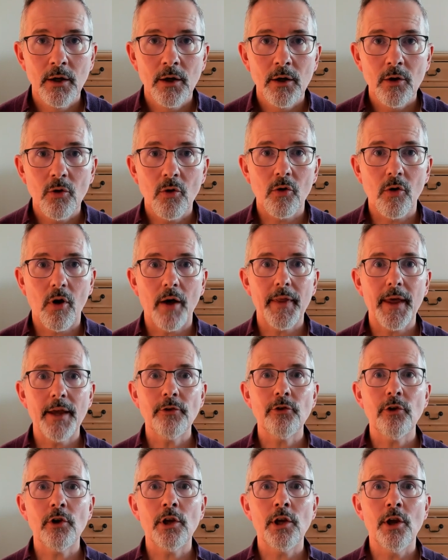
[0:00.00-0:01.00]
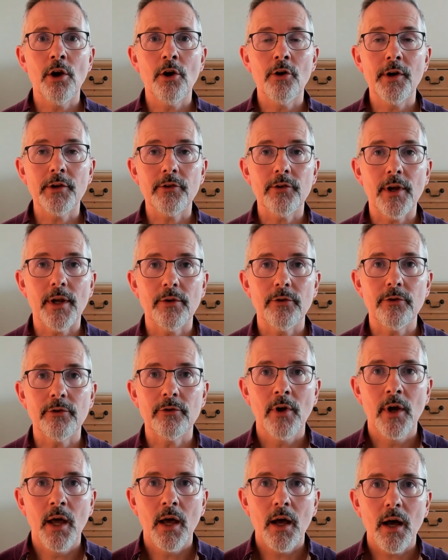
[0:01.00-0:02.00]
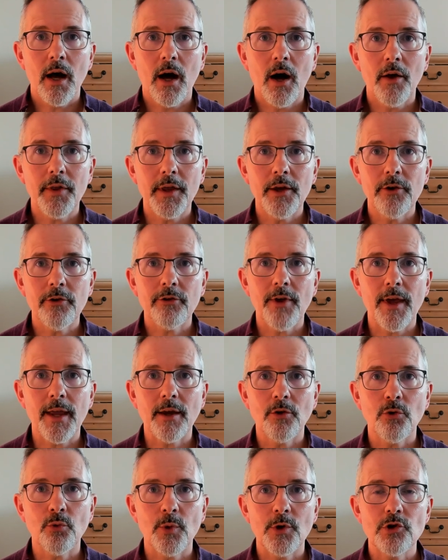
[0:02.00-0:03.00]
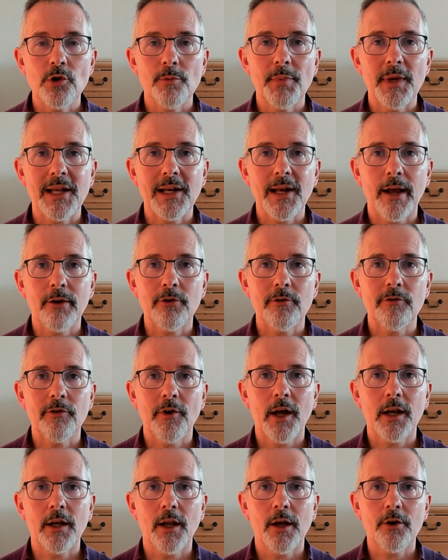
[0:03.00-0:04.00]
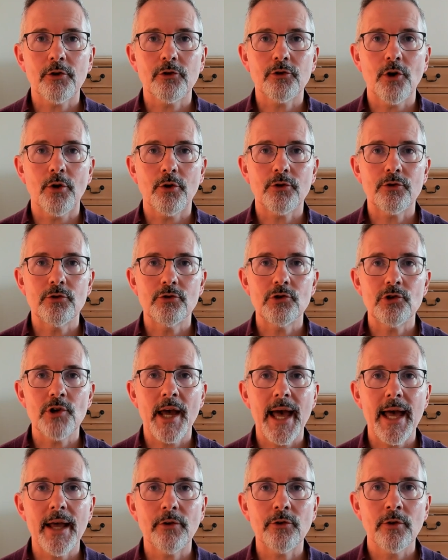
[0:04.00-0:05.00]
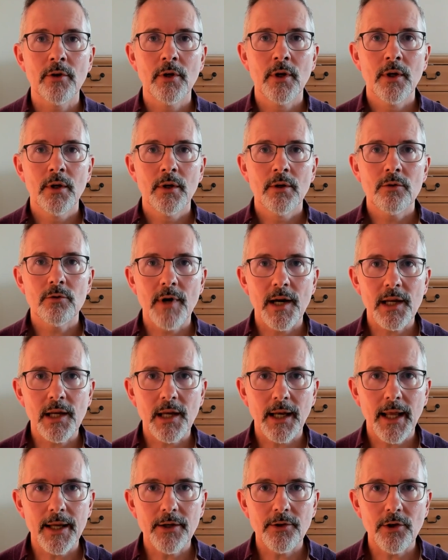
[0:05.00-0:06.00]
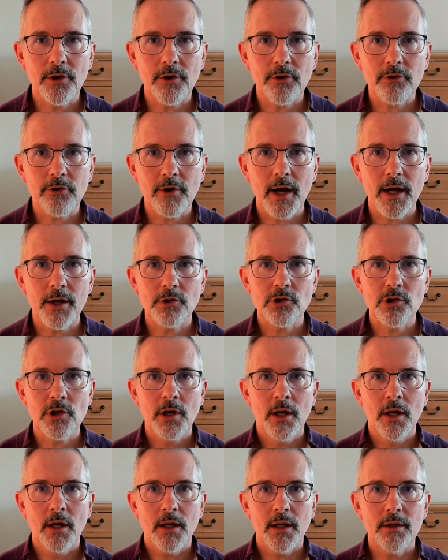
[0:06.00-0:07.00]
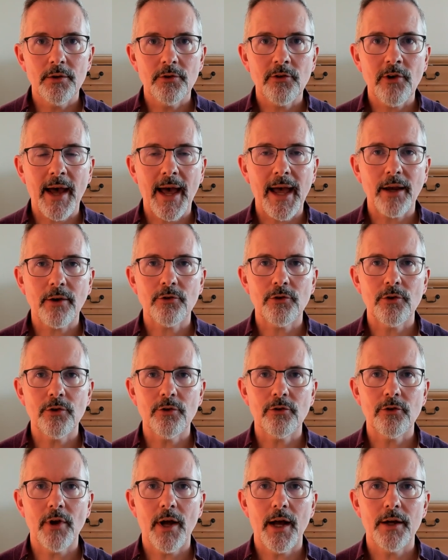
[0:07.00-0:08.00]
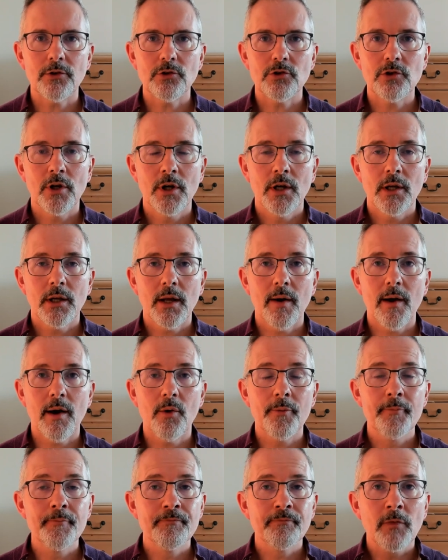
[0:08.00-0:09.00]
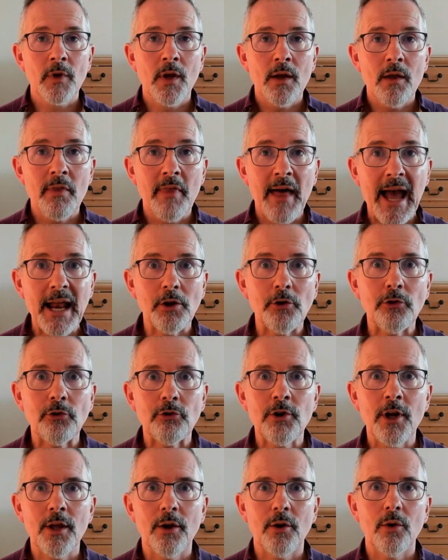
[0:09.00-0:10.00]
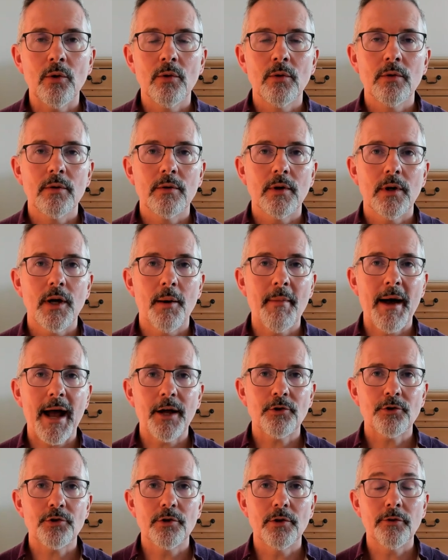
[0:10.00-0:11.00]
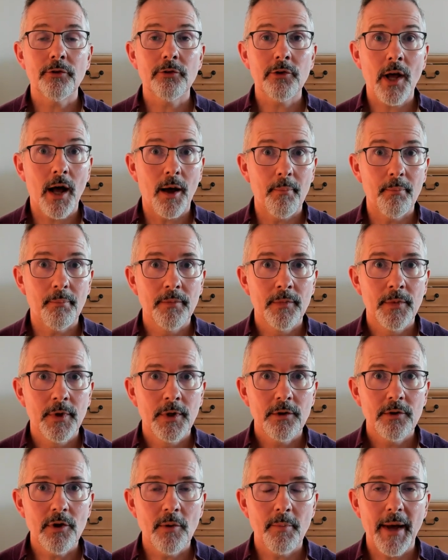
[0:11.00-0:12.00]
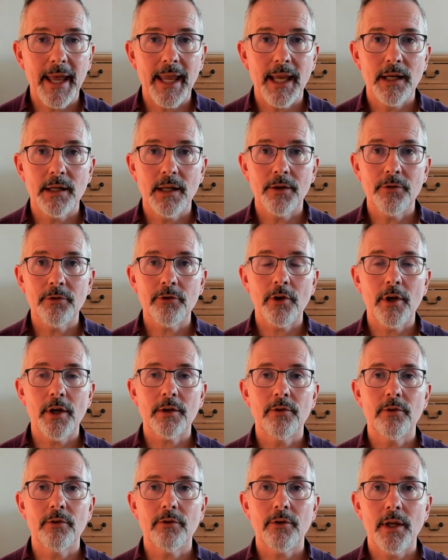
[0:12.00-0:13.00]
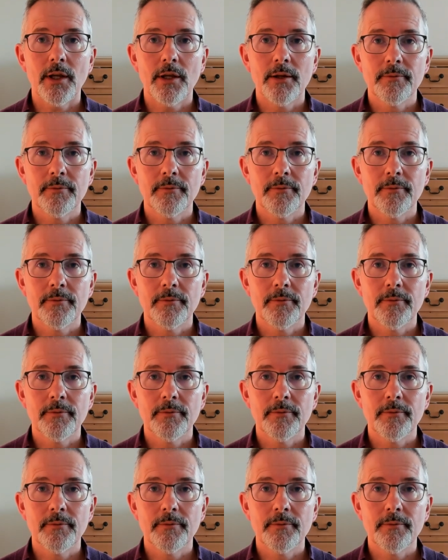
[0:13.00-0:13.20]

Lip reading: Or are they securities? Are these things which should be classified like stocks and shares, regulated as such, and taxed as such? Now, that is still a matter of some debate and uncertainty.